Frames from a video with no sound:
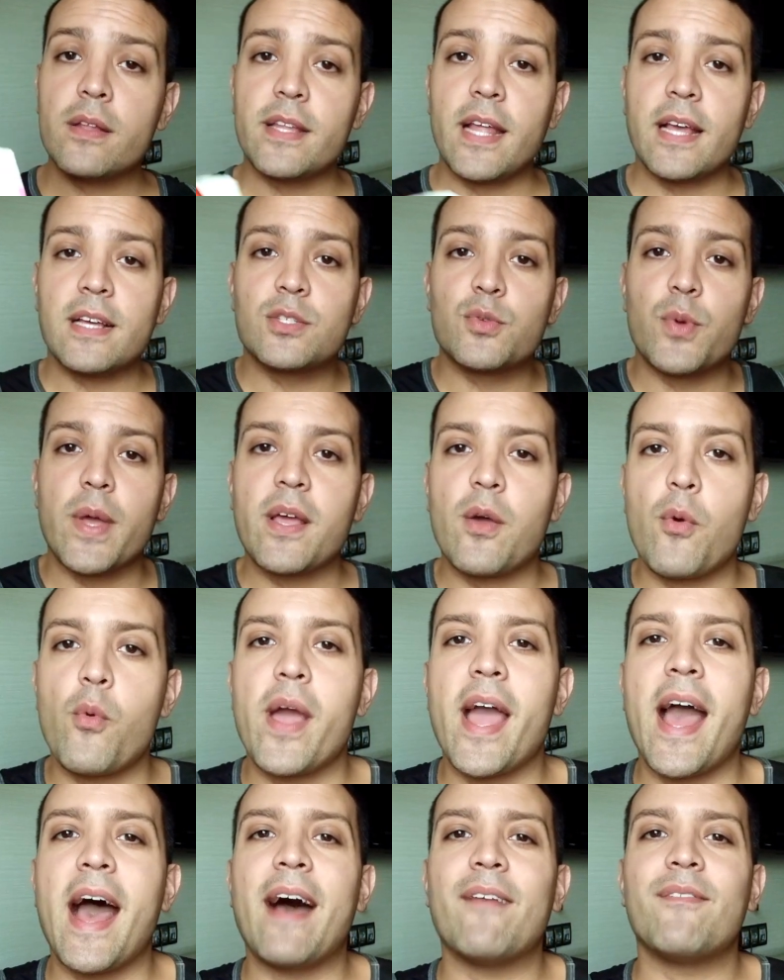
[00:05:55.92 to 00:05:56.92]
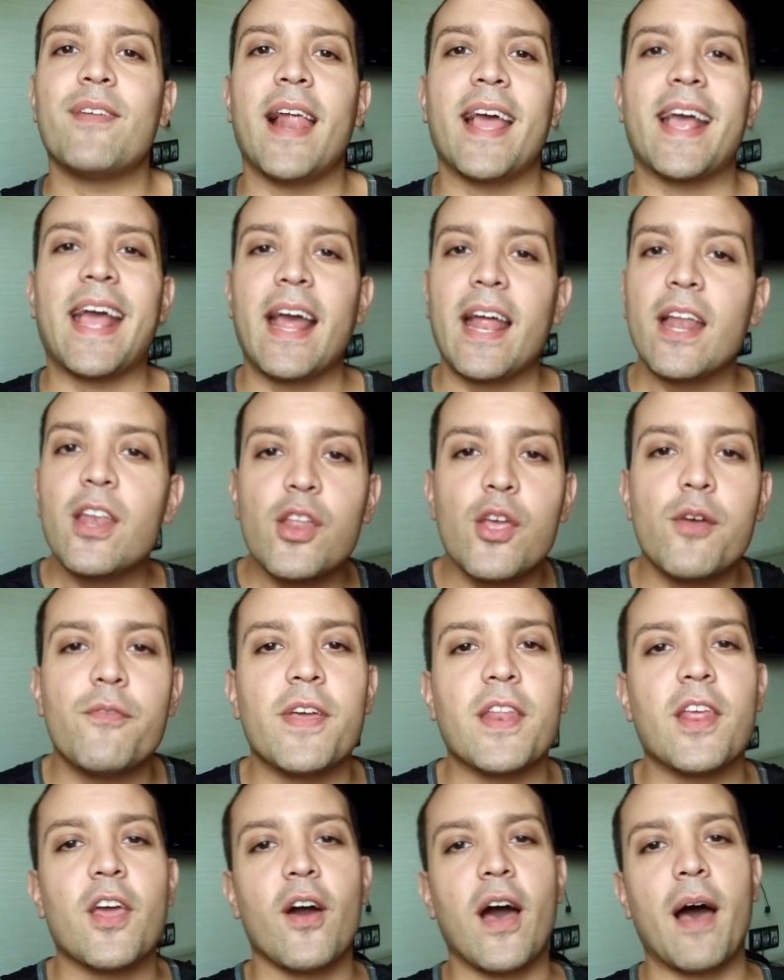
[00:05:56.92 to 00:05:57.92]
next week we have like a new
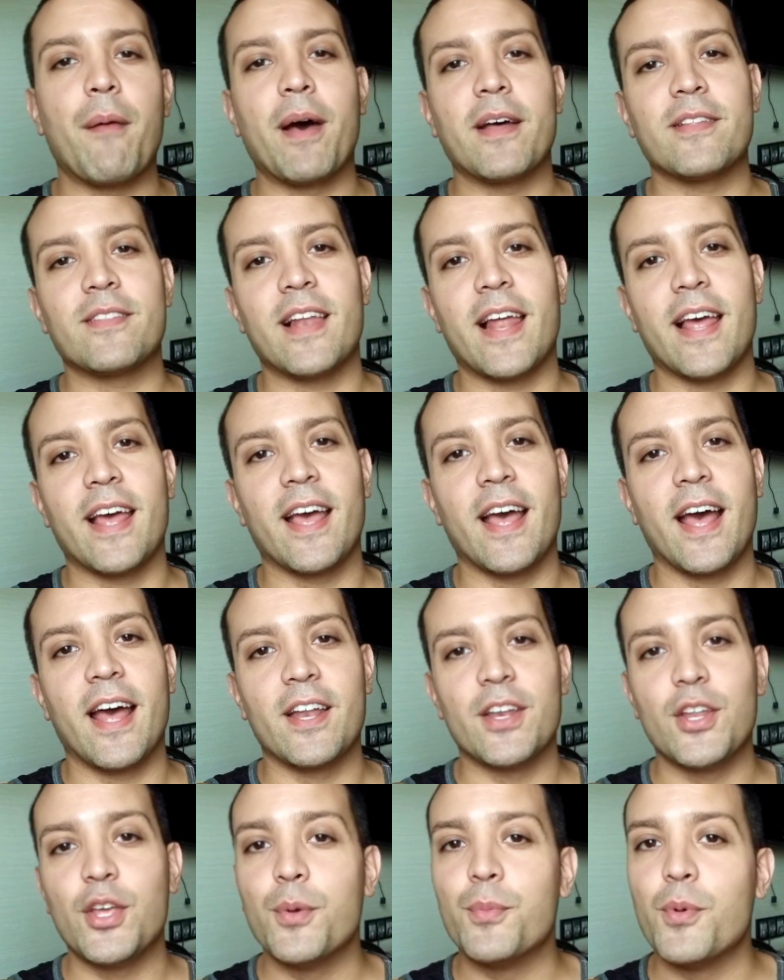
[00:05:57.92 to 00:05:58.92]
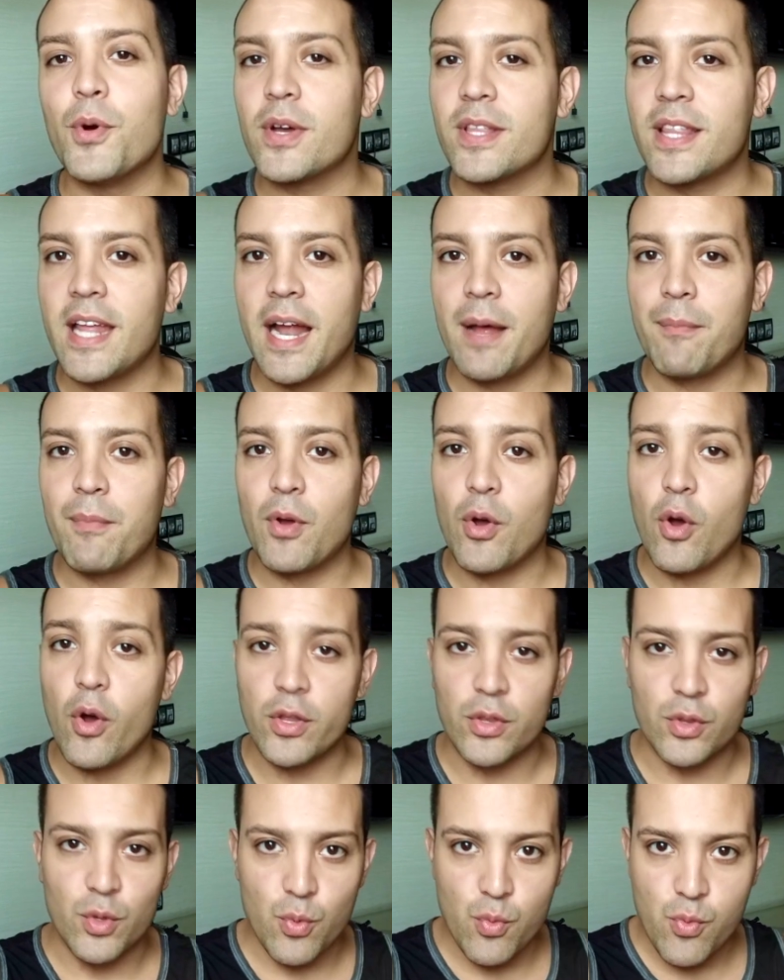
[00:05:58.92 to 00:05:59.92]
video about like a new book that I'm
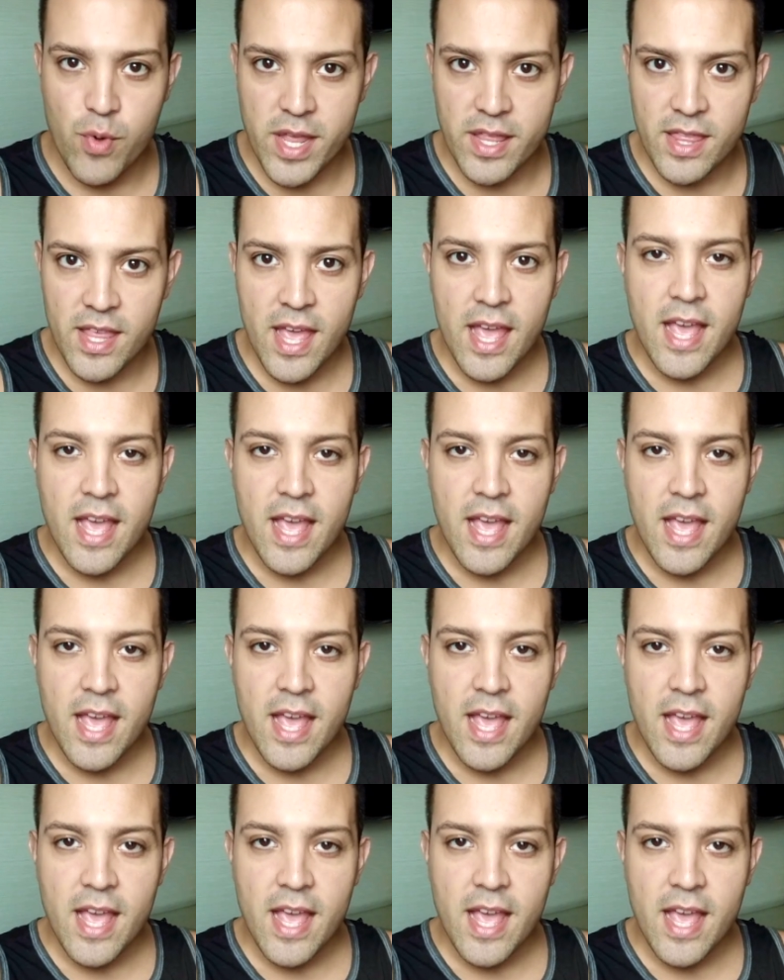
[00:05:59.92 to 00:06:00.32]
going to read.